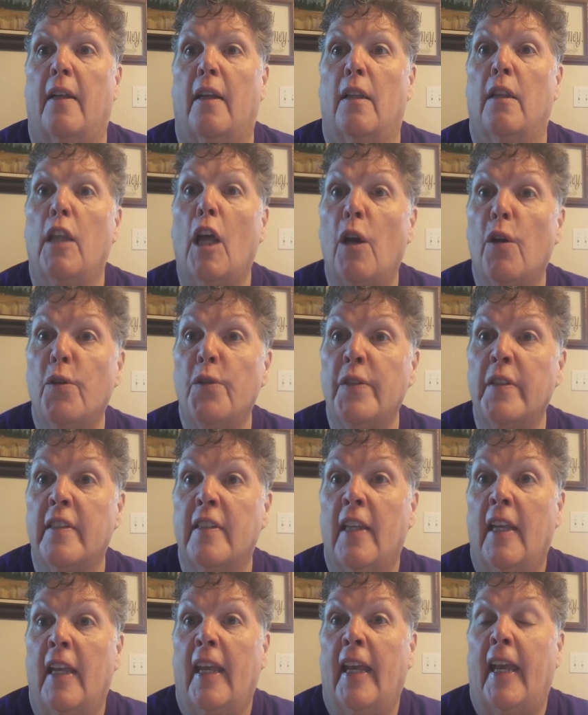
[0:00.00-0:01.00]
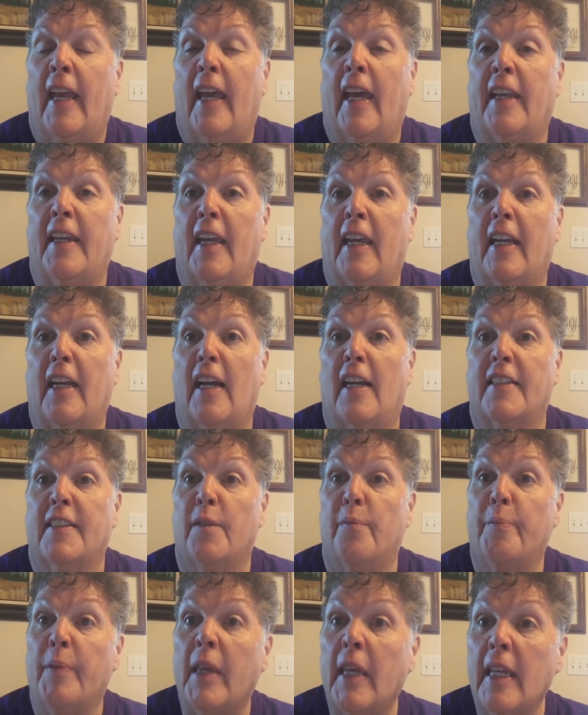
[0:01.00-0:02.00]
Lowe's and I got
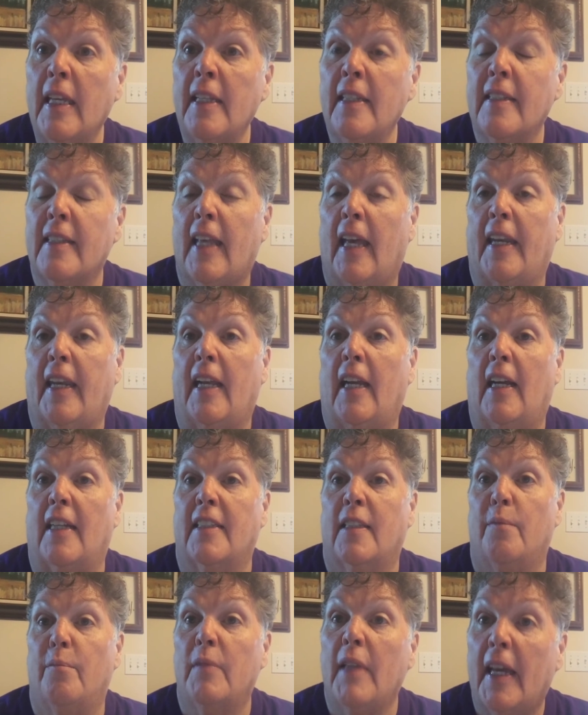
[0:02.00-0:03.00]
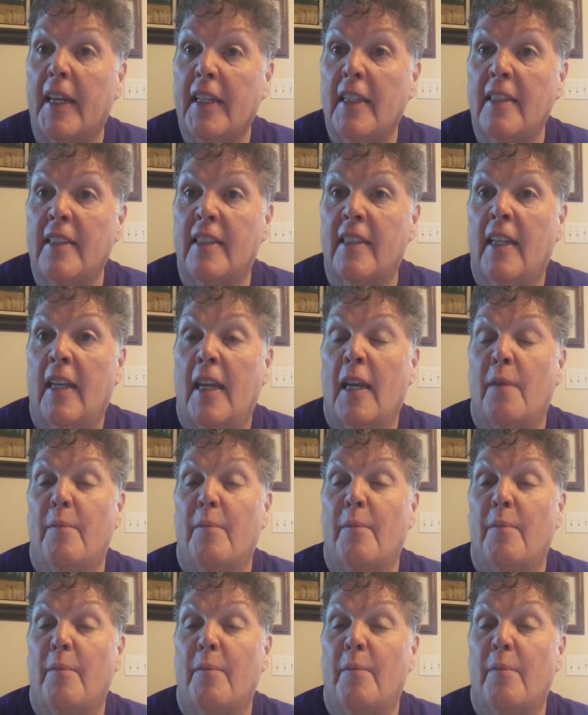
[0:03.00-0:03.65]
some peas and I got some lettuce